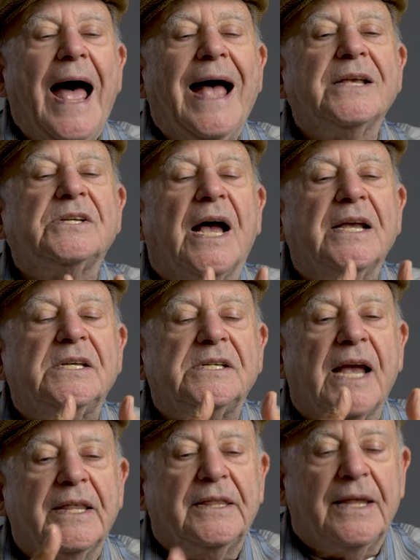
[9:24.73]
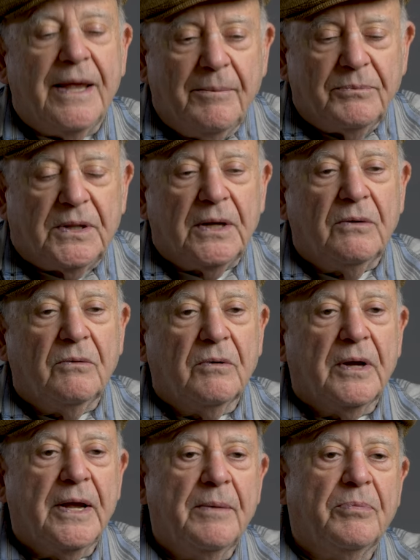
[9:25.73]
As I sent him
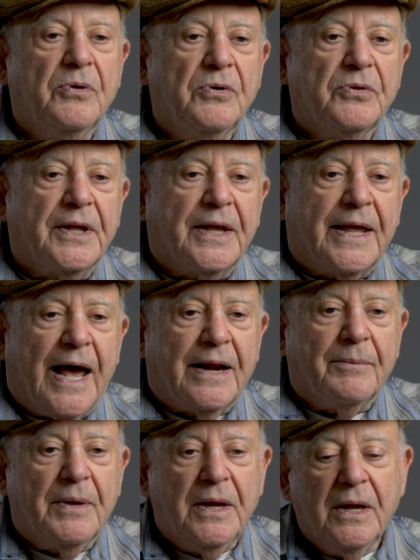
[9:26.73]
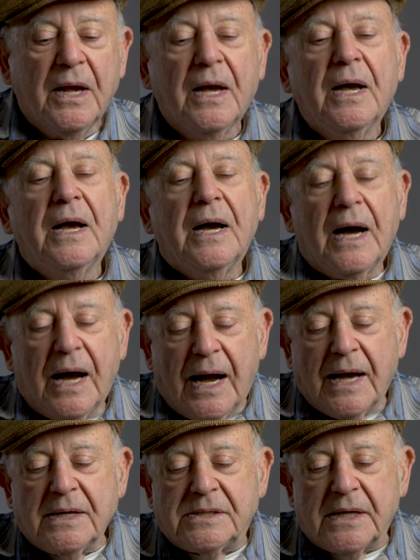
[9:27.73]
to Hebrew Youth Academy,
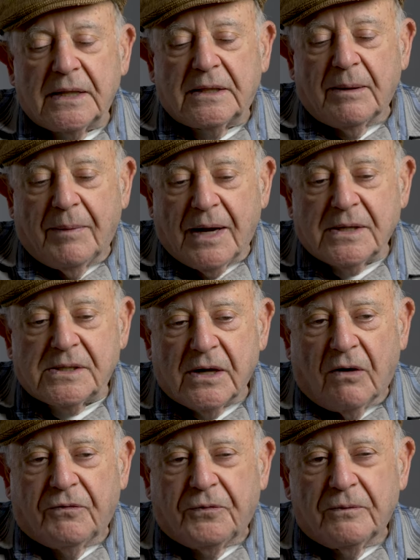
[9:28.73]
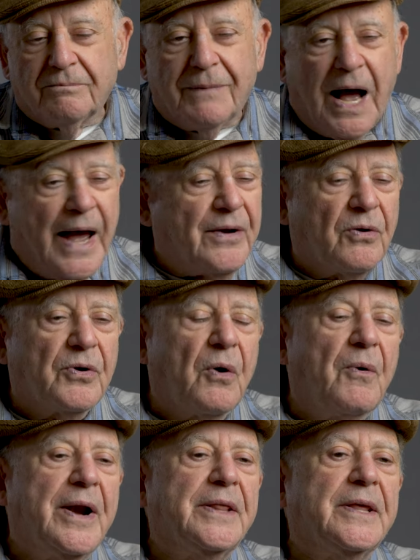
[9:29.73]
I said to myself, I don't
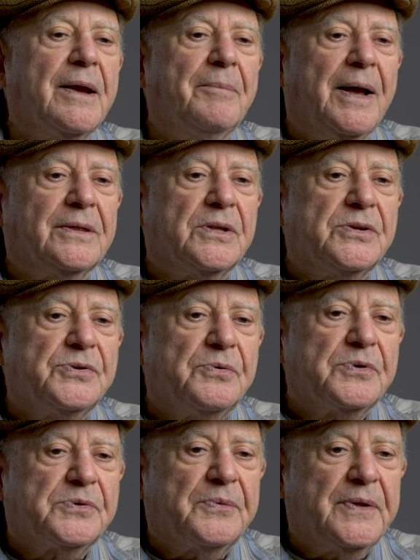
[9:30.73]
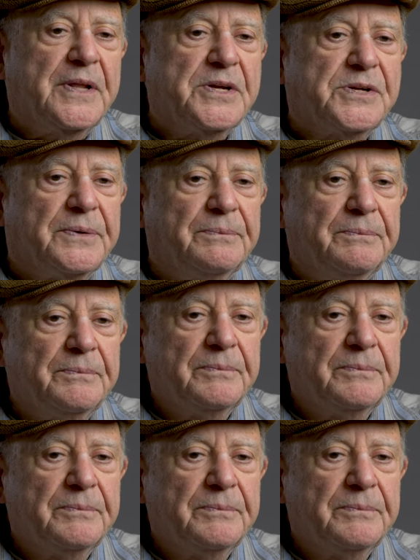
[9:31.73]
know anything about the Jewish religion.